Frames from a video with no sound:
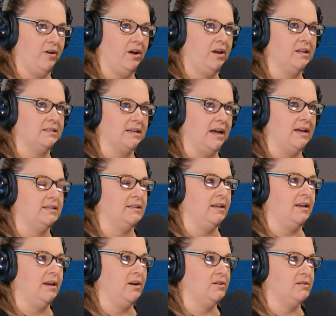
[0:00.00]
concise, and
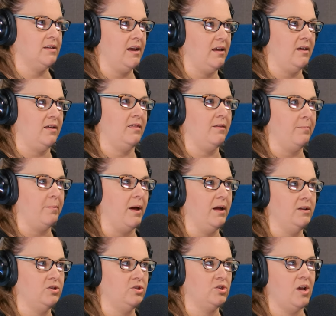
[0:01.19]
here's like the
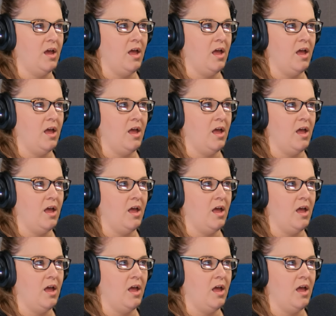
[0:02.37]
punch.